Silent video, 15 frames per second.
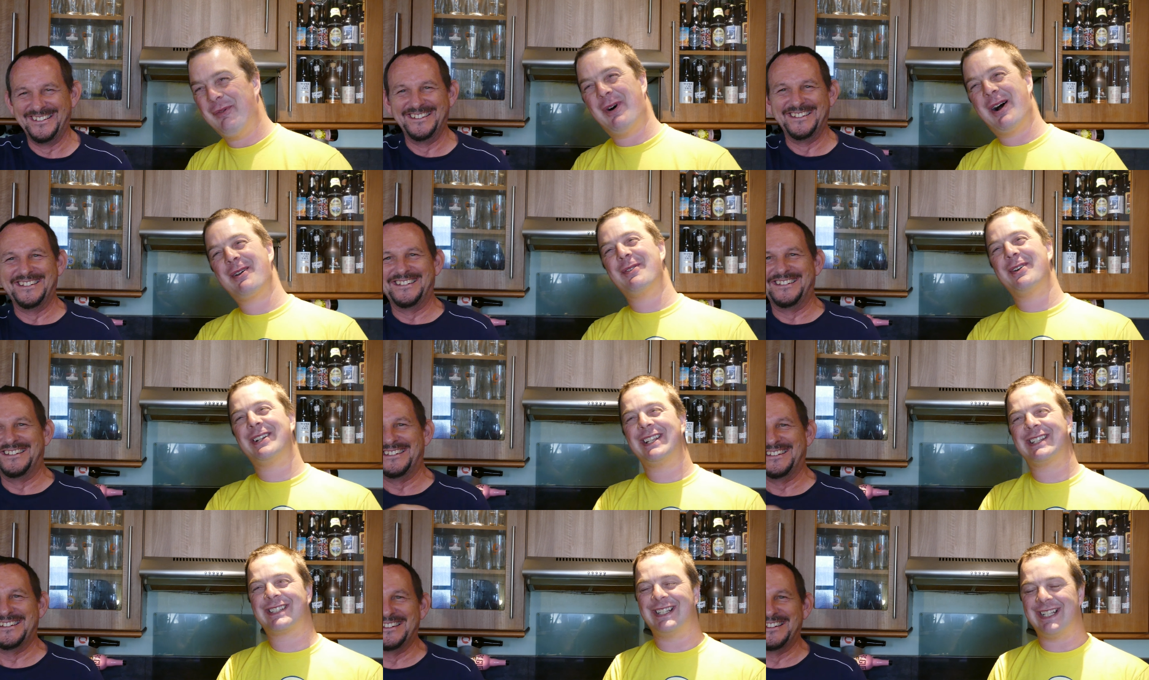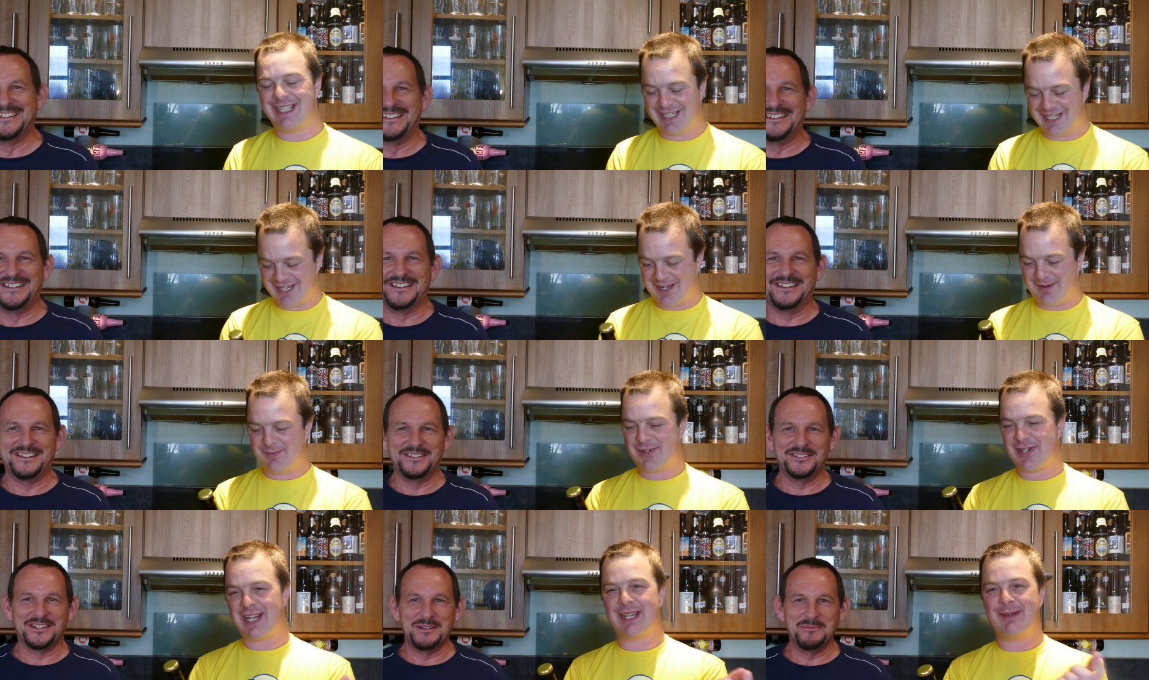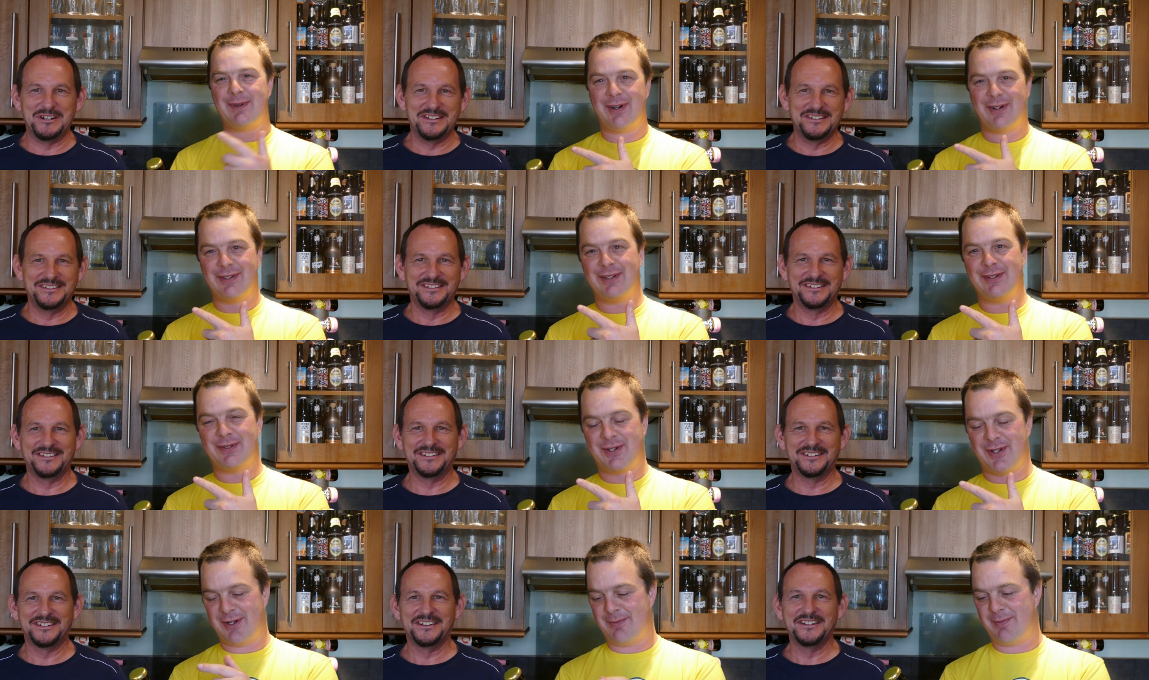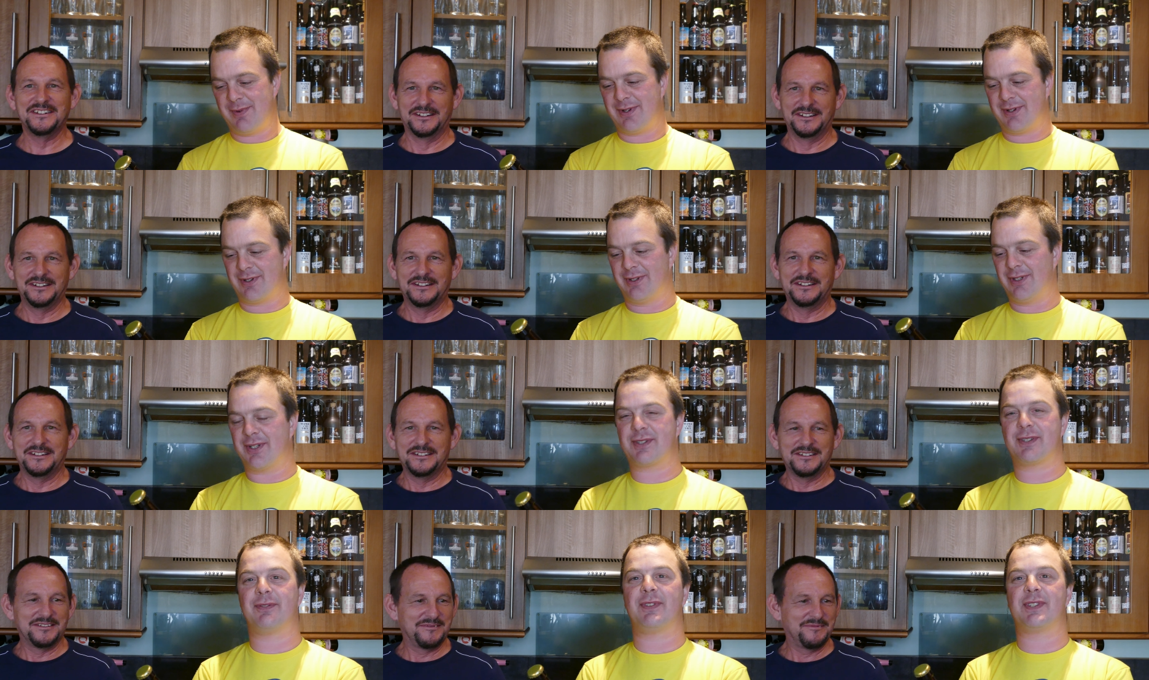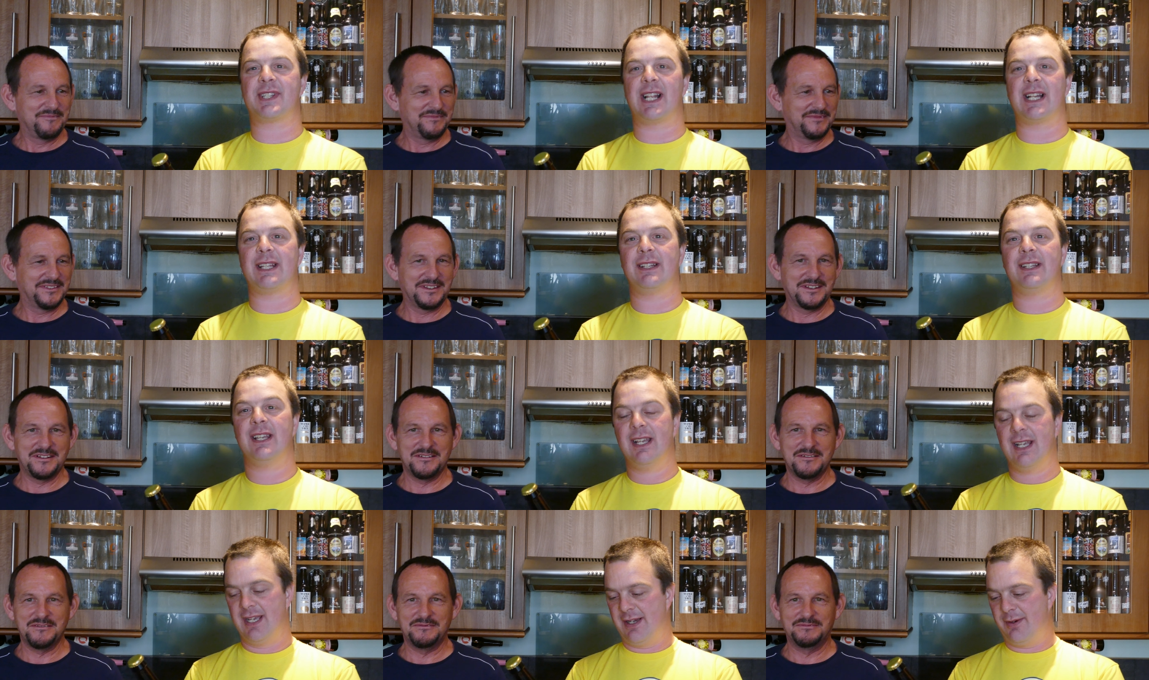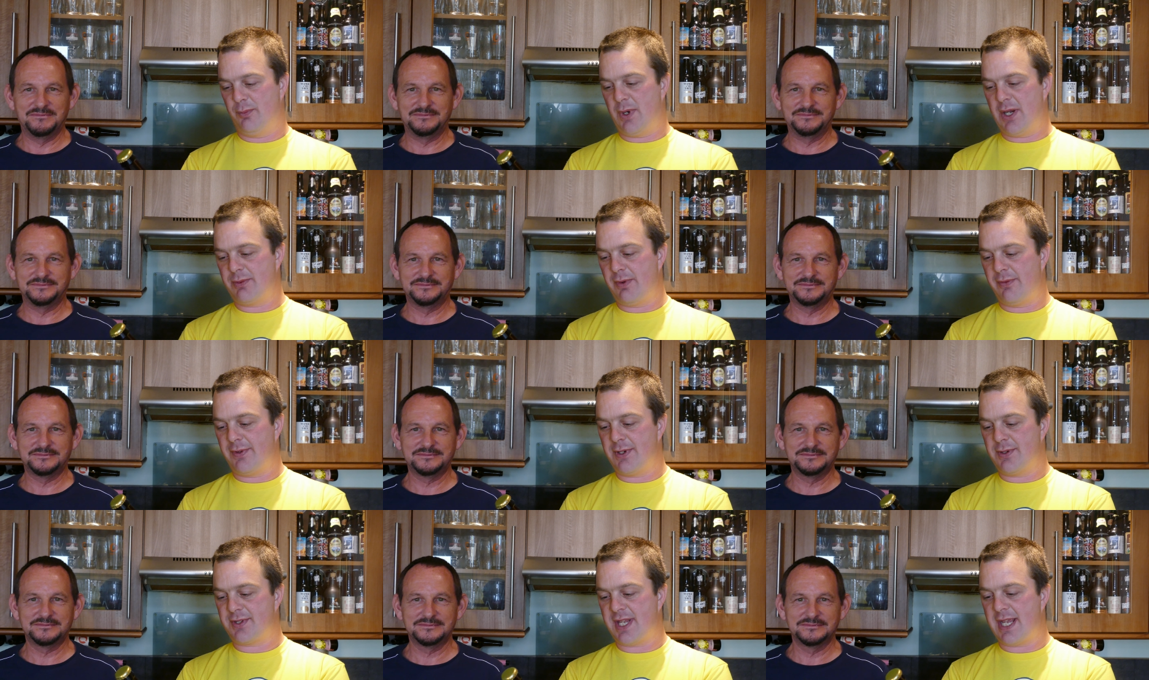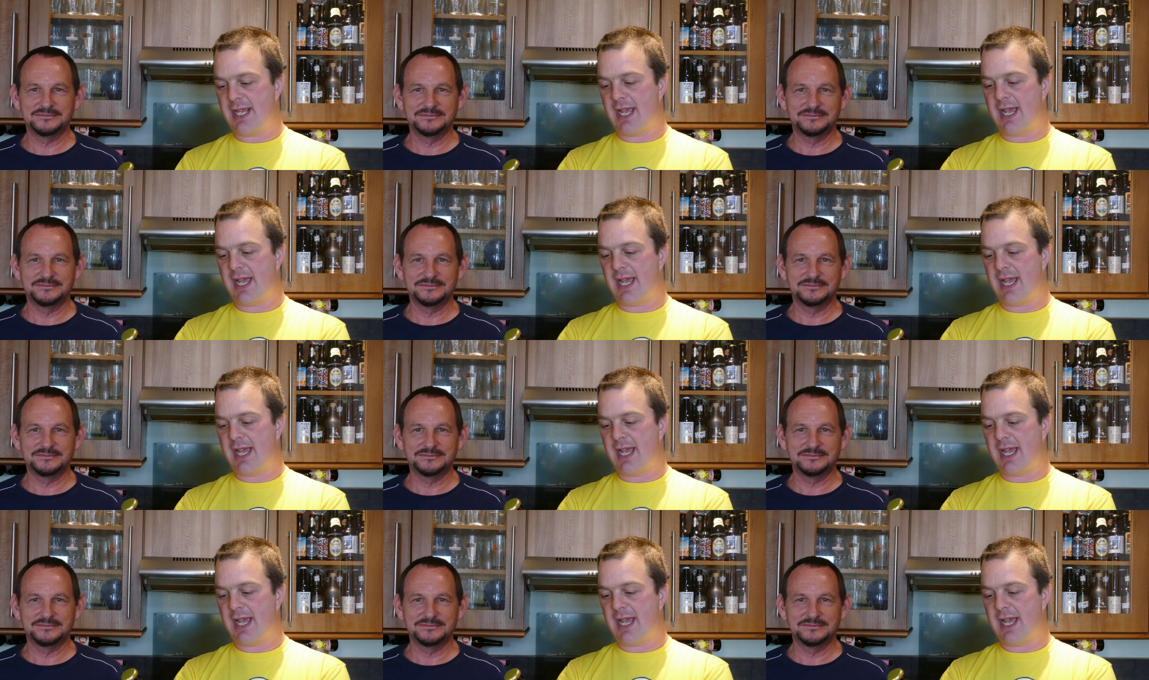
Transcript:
Speaker 1: Wineword Italy, um, check him out on YouTube. You've got lots of Italian wine reviews there.